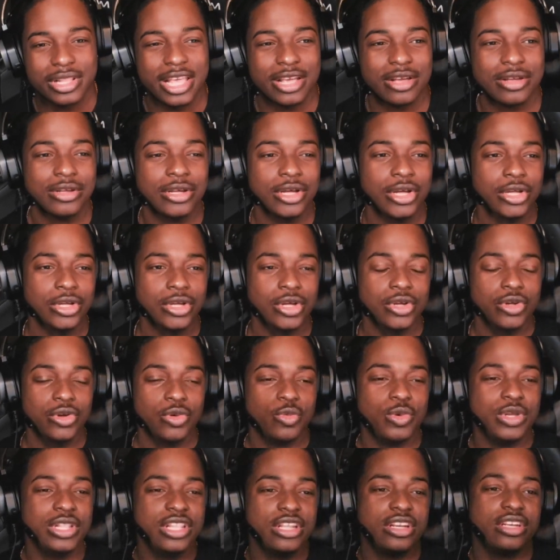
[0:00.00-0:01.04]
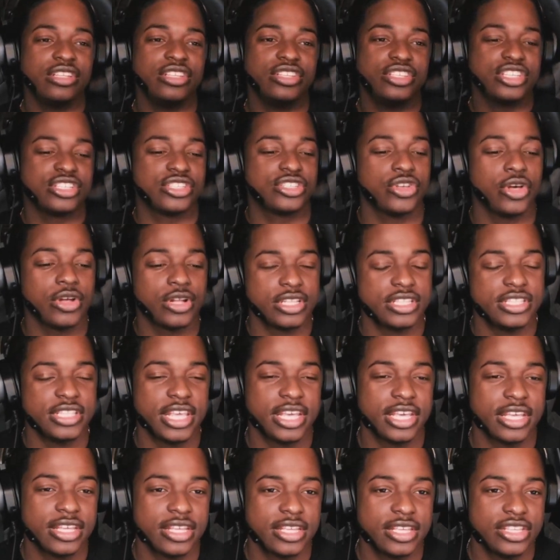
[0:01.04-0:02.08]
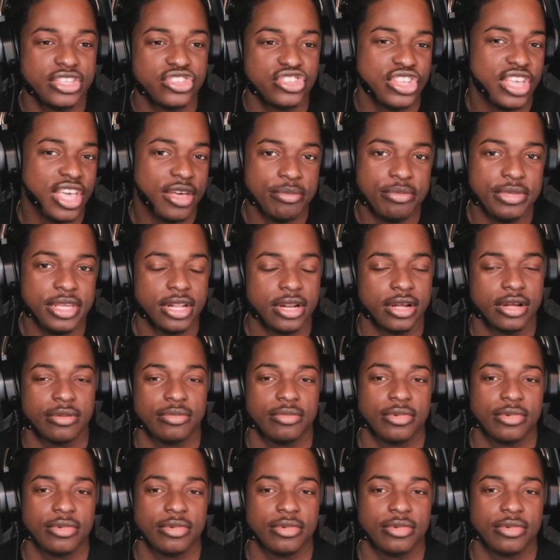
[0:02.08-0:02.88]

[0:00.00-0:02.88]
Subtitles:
Like, we literally just saw this nigga just get beat up,